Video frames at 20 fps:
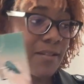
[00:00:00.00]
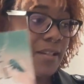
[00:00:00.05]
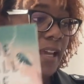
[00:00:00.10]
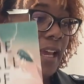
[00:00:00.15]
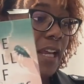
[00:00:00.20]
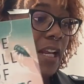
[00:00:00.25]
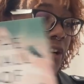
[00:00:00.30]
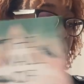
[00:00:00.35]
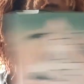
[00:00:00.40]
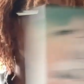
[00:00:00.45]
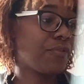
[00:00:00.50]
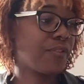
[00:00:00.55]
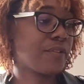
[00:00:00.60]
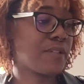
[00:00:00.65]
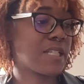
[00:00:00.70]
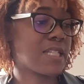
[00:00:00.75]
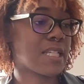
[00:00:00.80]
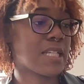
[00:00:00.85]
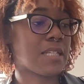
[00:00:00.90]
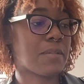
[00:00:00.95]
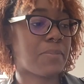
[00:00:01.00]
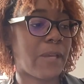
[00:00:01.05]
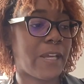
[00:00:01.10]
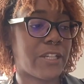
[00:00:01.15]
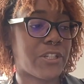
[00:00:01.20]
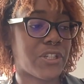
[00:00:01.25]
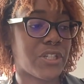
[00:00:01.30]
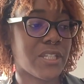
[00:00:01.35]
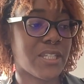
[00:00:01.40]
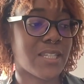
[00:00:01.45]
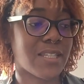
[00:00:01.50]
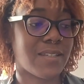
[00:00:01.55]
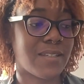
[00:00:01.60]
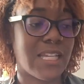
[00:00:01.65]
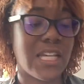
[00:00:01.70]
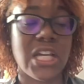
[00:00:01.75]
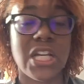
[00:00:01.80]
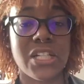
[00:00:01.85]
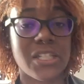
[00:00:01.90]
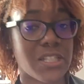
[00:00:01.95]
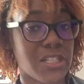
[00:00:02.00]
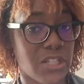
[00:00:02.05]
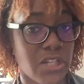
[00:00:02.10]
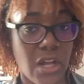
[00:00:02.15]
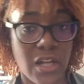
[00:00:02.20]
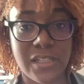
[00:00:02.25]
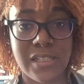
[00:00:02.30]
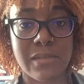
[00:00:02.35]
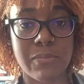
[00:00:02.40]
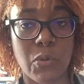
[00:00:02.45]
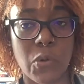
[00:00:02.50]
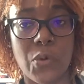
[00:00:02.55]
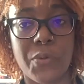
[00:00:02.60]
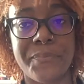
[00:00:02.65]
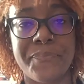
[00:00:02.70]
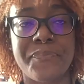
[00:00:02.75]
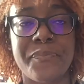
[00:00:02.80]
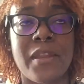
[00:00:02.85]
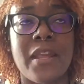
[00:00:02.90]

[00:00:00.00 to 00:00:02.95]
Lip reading: 856 pages. It's not small.